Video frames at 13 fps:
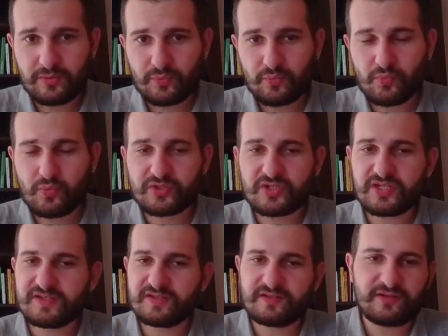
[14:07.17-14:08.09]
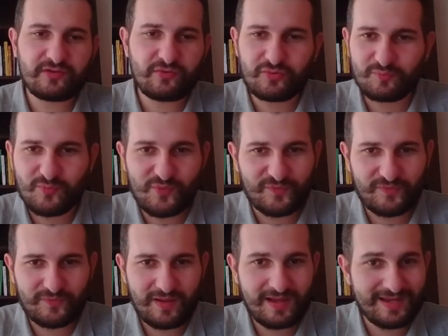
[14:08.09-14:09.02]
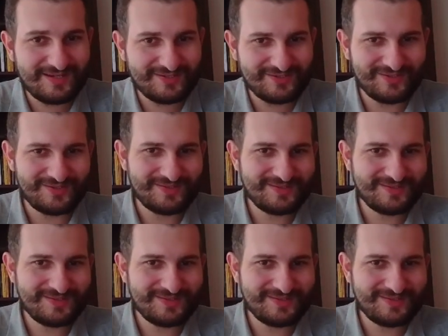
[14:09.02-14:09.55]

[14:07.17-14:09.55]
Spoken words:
which isn't a good move either.